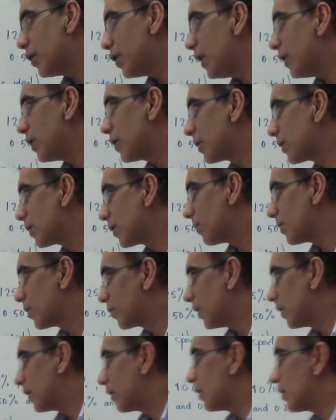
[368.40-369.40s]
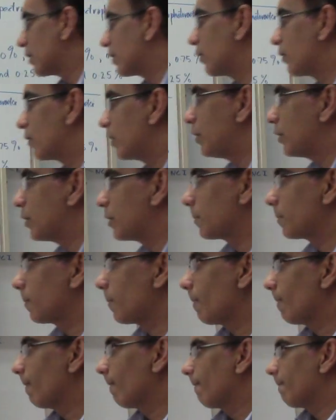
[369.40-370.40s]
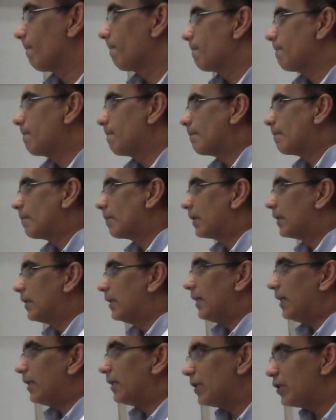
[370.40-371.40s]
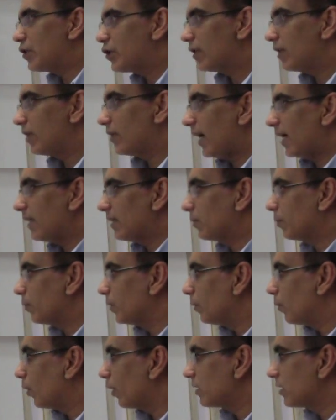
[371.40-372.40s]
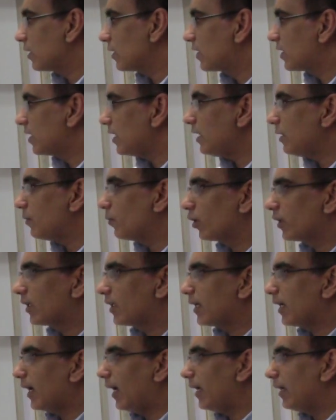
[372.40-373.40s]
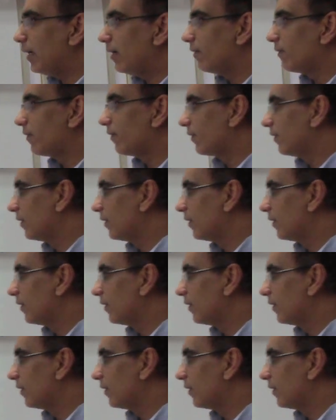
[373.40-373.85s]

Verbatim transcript: change the substrate concentration. In addition to that, we want to see what kind of